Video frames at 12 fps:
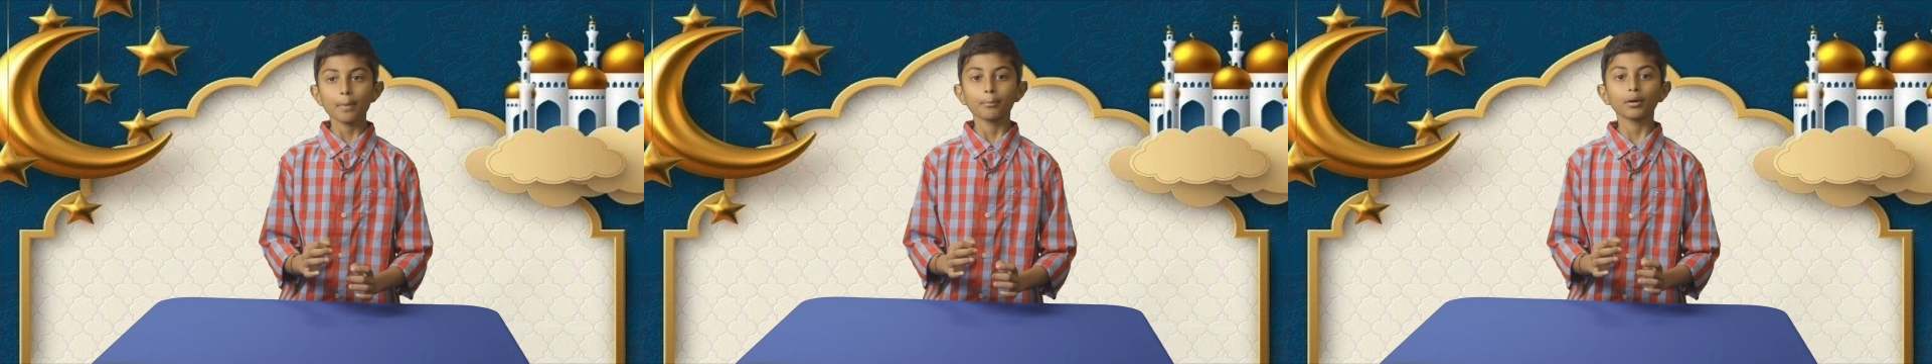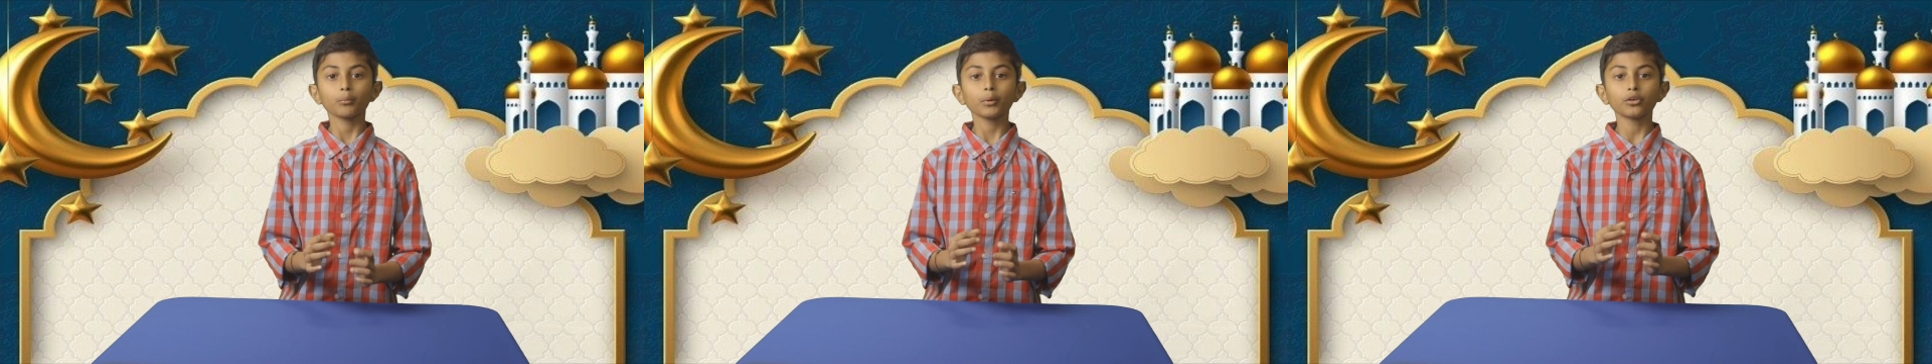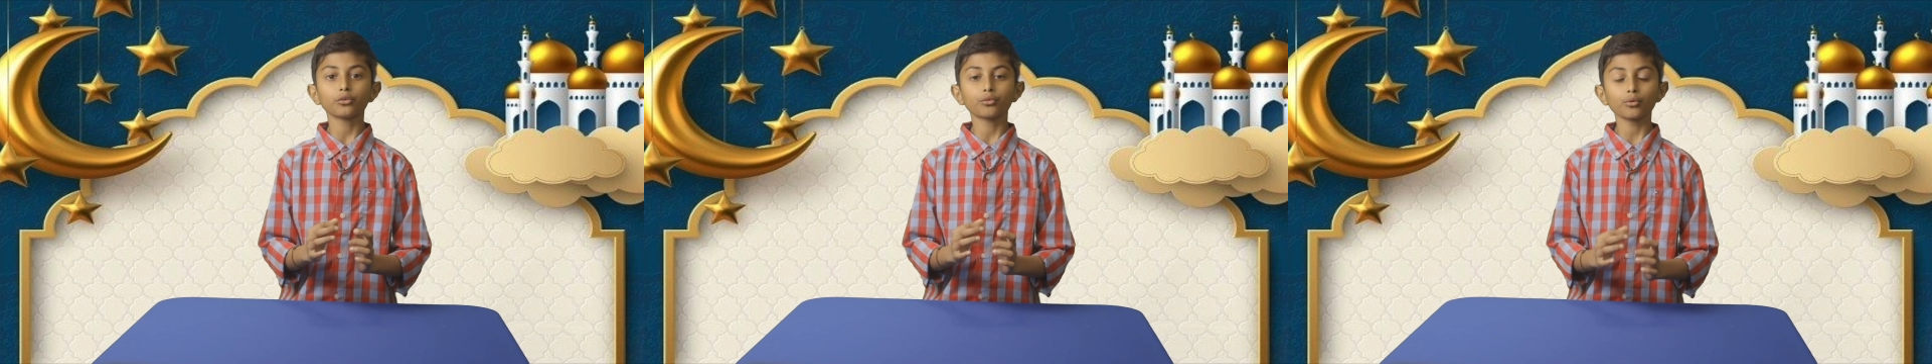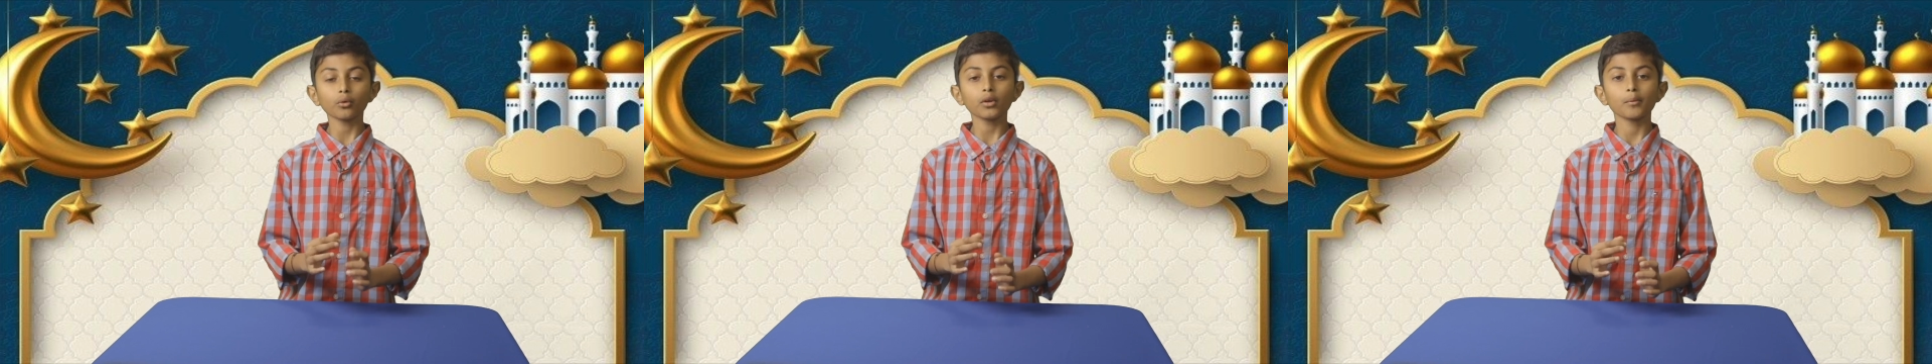but we
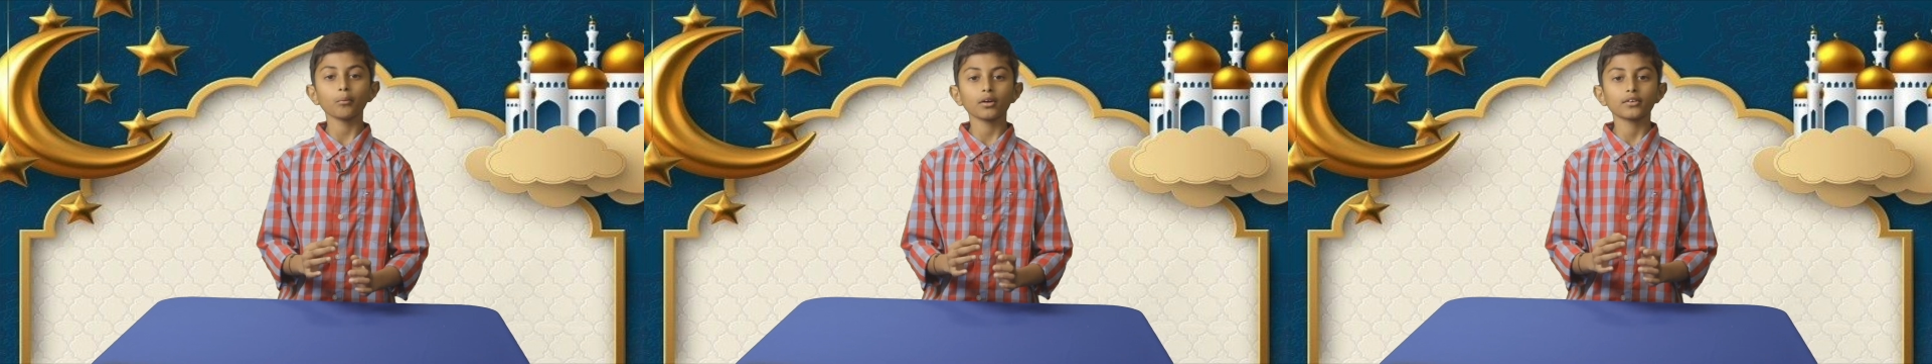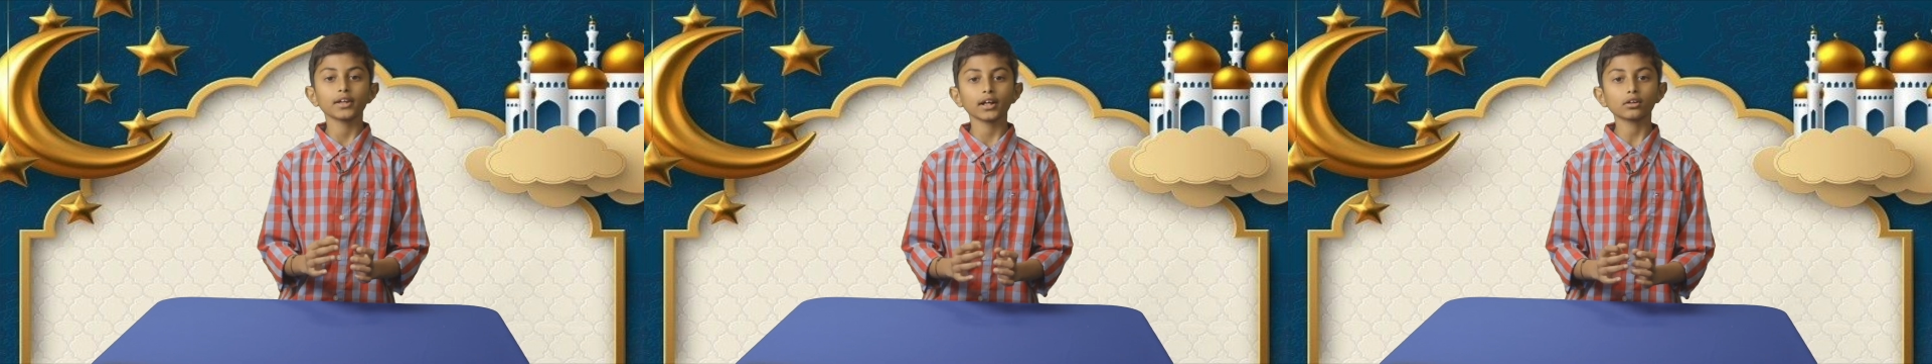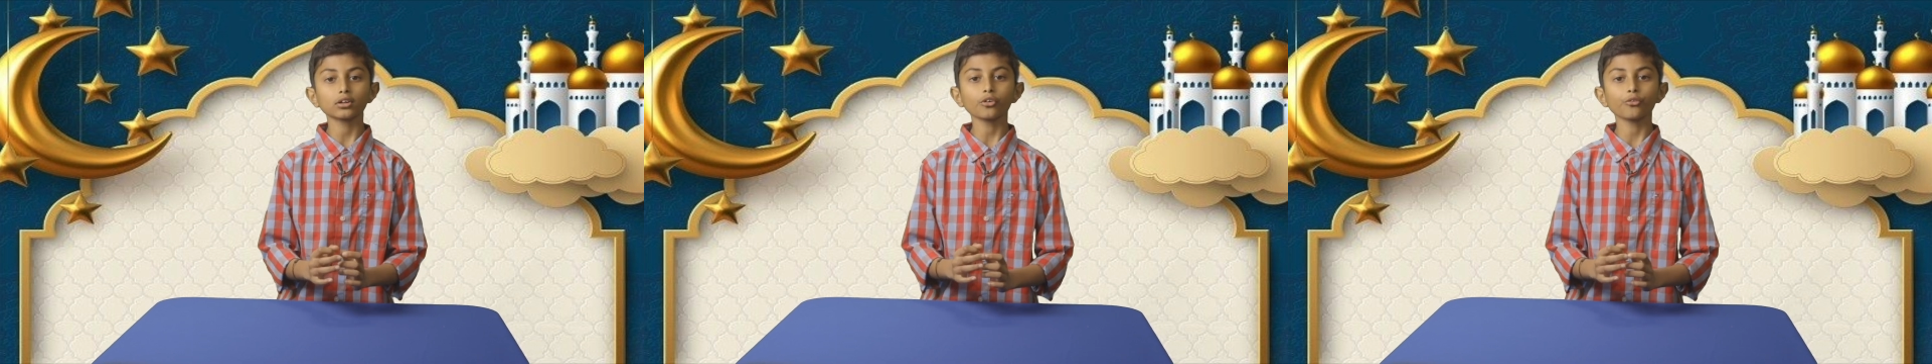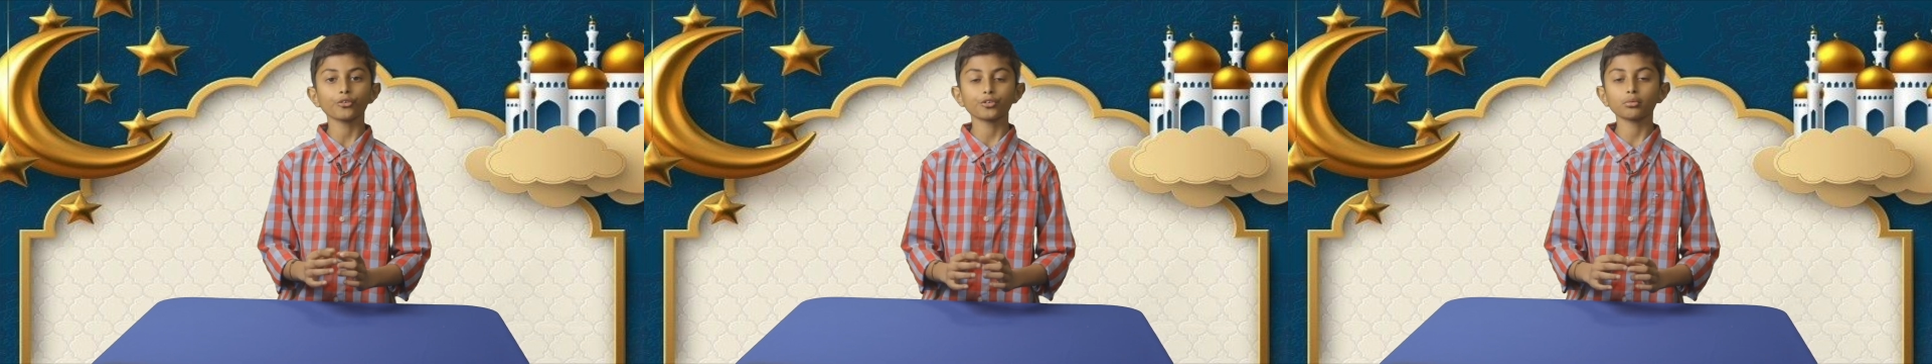truly want to get
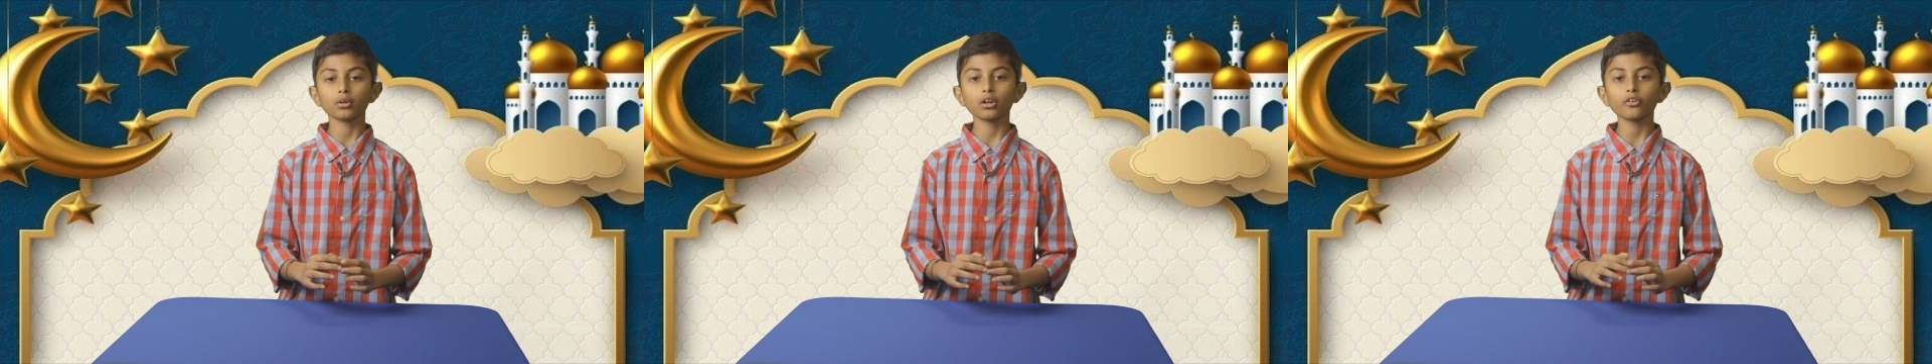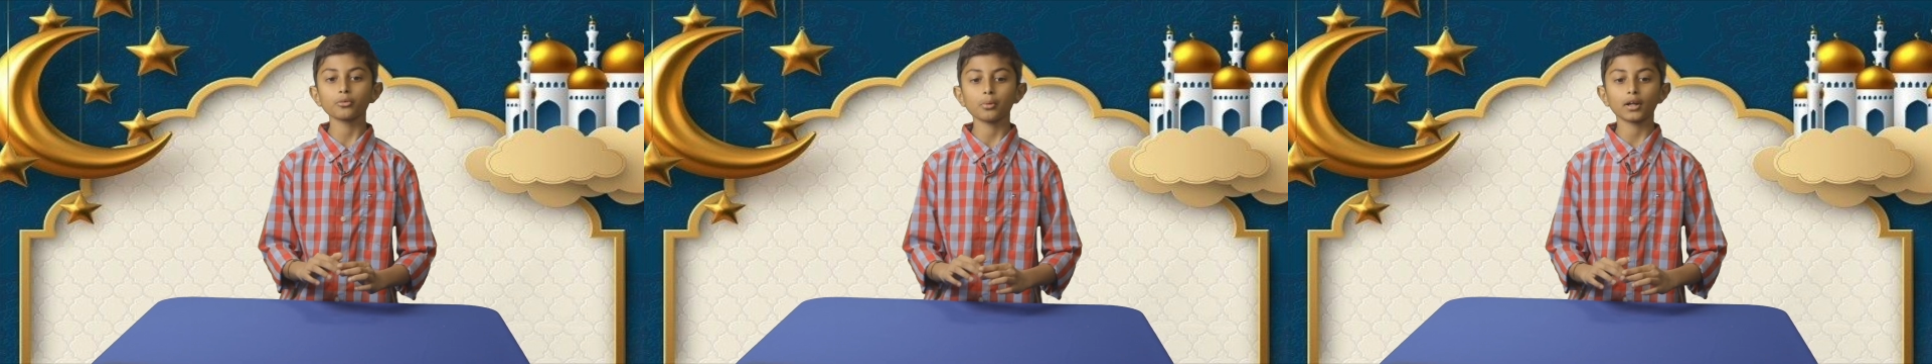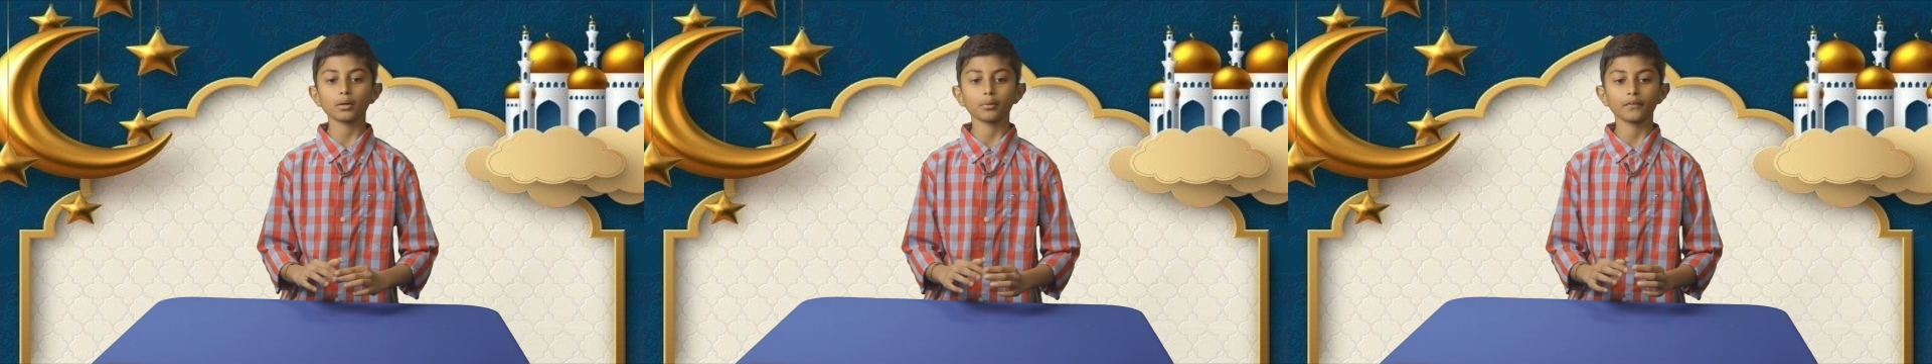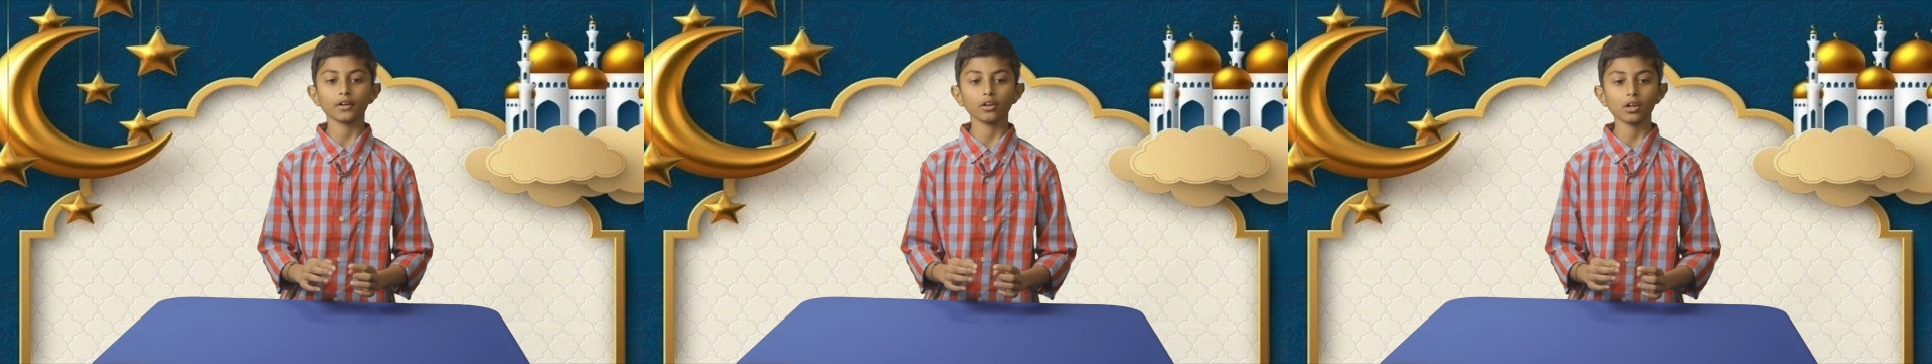closer to Allah
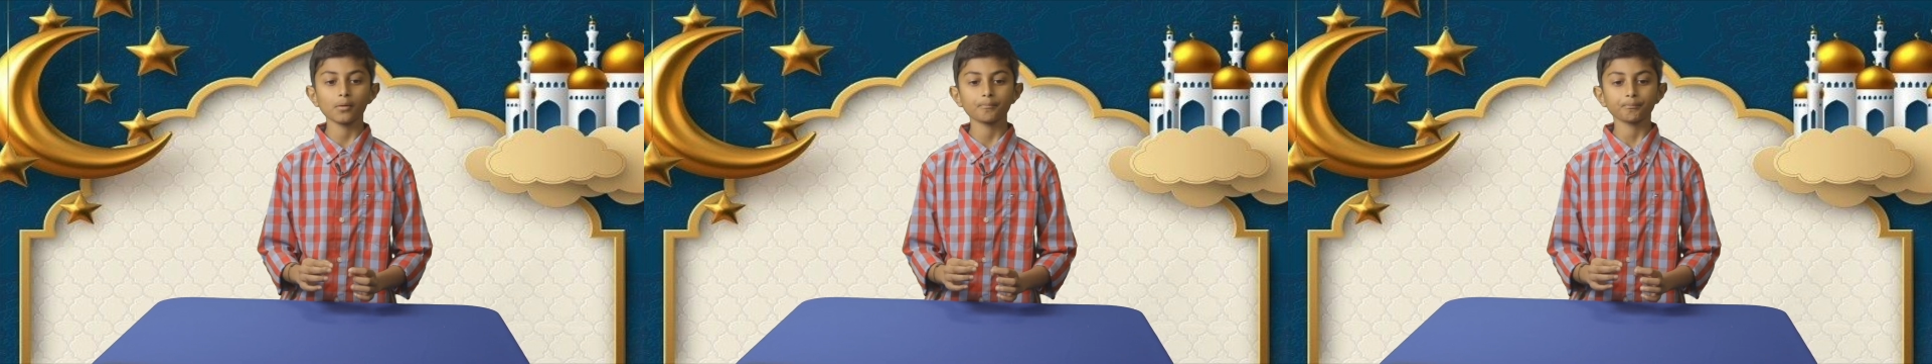subhanahu wa ta'ala.